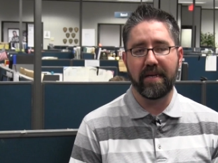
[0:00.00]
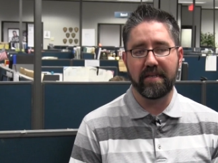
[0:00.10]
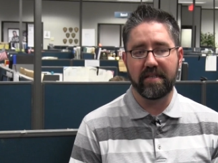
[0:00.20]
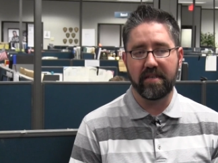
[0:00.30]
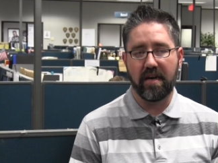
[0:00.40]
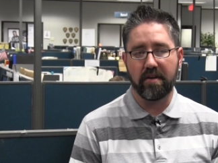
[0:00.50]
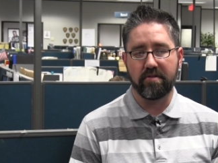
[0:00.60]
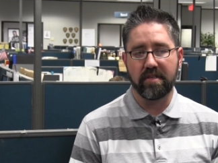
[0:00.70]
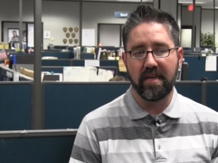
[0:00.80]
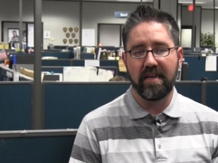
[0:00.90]
billion,
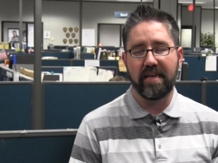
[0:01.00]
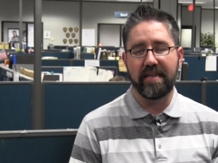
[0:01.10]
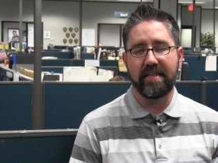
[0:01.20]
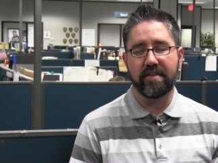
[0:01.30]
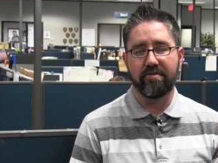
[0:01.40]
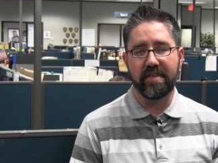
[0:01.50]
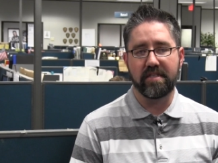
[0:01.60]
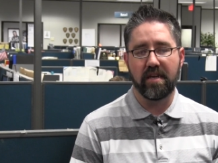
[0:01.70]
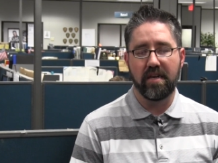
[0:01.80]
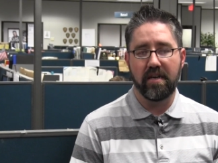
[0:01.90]
an
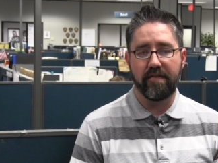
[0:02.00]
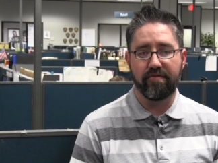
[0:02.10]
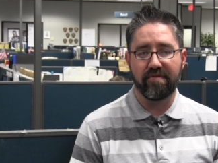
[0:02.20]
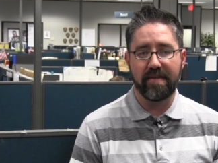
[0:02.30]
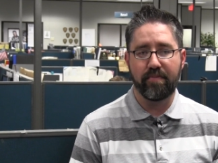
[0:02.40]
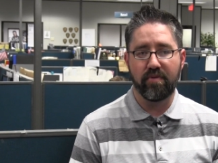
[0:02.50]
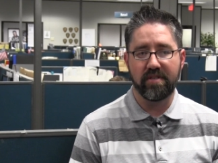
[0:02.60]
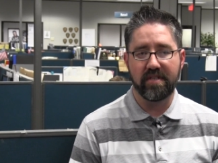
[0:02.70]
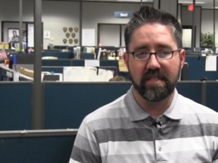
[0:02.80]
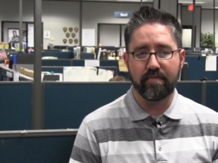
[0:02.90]
increase of
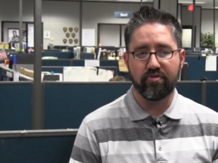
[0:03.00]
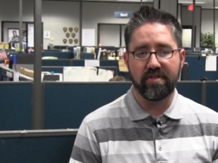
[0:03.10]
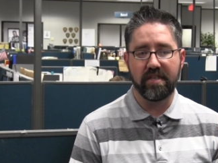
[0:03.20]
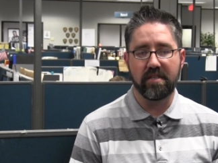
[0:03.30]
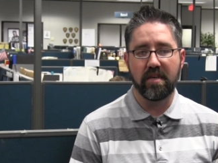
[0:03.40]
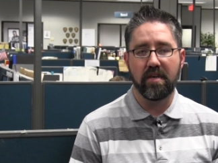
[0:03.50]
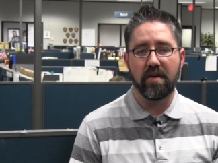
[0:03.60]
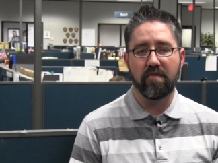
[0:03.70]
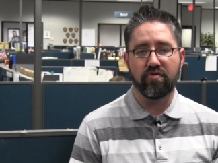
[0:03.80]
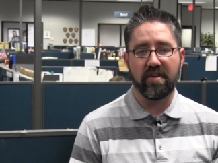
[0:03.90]

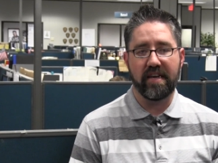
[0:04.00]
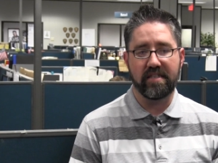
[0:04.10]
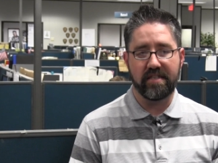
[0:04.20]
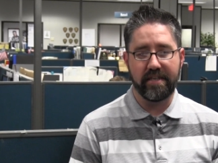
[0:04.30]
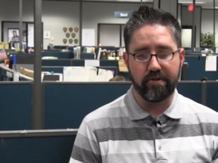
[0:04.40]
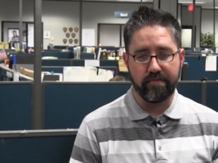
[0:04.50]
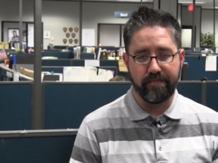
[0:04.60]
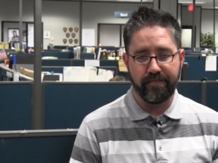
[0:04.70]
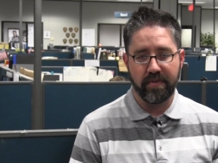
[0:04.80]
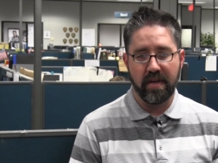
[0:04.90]
3.6% over last year.
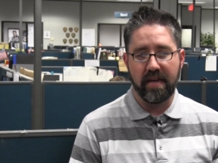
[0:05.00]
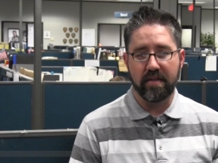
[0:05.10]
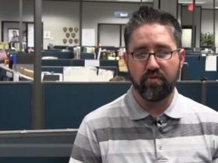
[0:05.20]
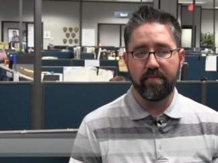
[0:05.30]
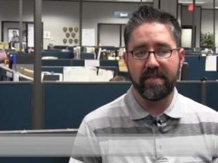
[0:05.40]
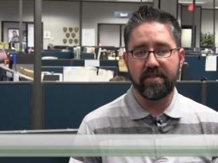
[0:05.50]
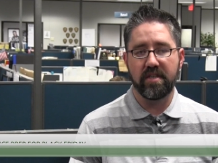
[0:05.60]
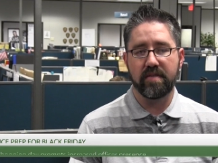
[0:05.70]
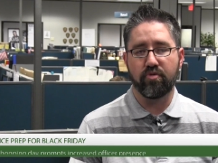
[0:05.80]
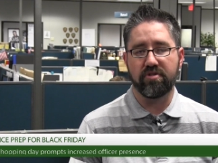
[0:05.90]
And there won't be
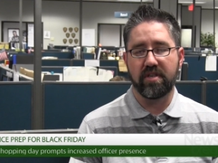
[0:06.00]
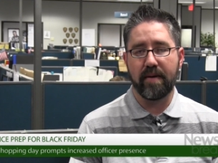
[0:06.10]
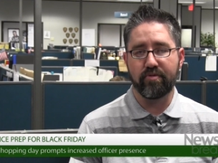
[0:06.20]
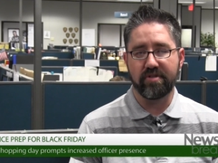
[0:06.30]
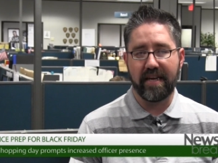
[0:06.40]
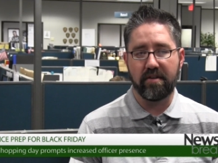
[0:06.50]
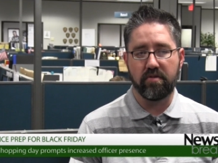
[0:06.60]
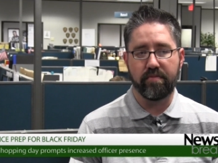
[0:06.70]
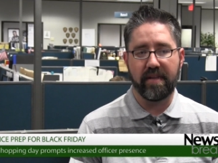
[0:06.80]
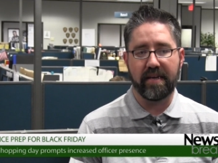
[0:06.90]
just more shoppers out
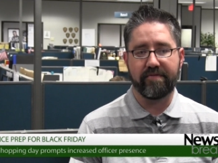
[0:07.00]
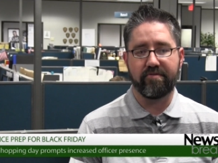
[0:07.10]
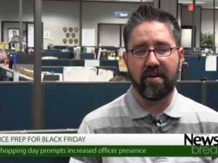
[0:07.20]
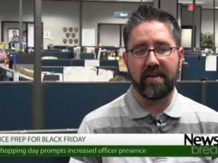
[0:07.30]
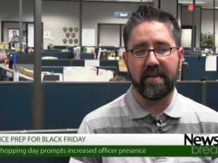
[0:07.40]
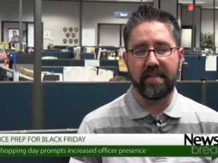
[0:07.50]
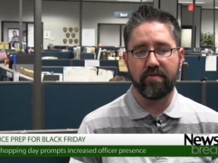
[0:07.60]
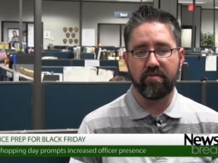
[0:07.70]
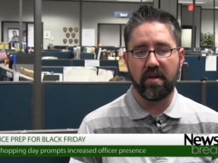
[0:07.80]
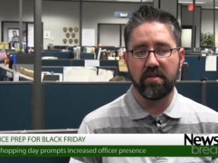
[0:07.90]
on Black Friday,
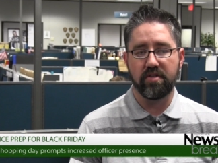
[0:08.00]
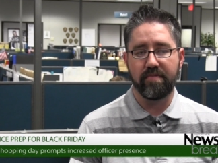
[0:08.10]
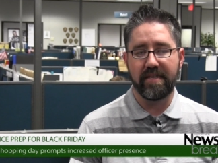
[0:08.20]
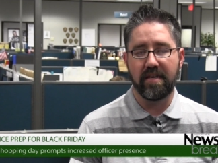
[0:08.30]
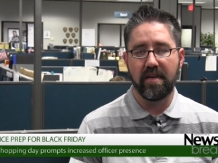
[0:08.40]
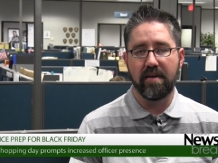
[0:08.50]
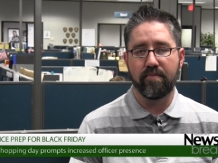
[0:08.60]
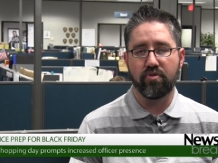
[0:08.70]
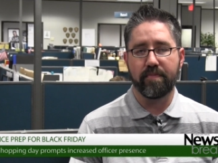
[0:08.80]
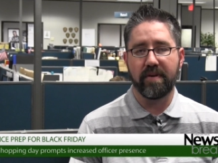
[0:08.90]
there will also be
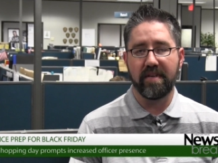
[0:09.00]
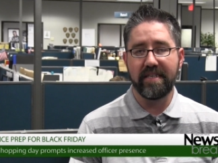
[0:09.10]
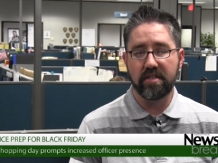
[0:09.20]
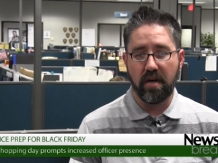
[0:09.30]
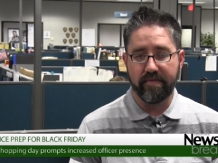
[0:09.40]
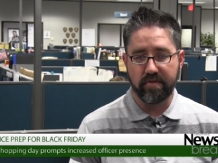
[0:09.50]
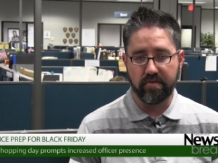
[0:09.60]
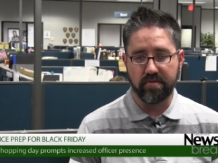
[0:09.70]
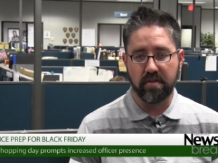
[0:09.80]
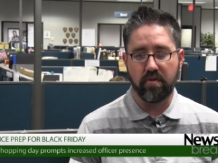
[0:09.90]
more police
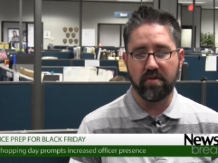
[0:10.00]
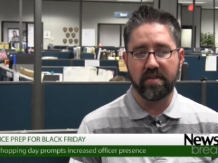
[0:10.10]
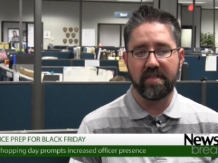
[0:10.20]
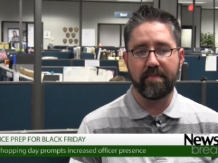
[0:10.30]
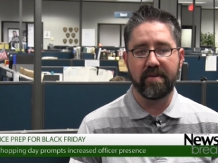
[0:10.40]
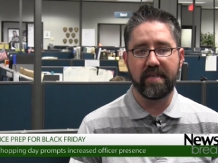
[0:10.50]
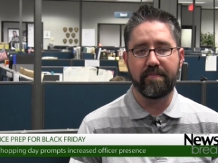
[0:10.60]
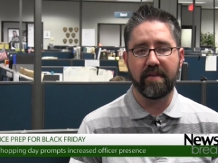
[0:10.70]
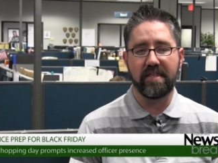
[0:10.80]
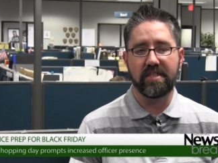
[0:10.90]
officers. According to Deputy
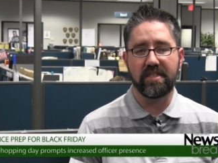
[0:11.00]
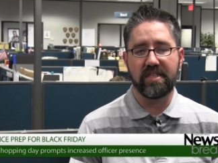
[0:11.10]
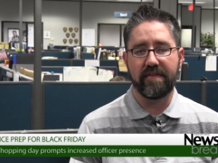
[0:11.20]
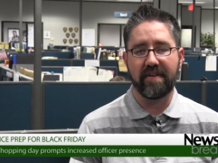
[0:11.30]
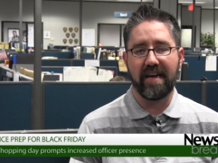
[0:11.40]
Police Chief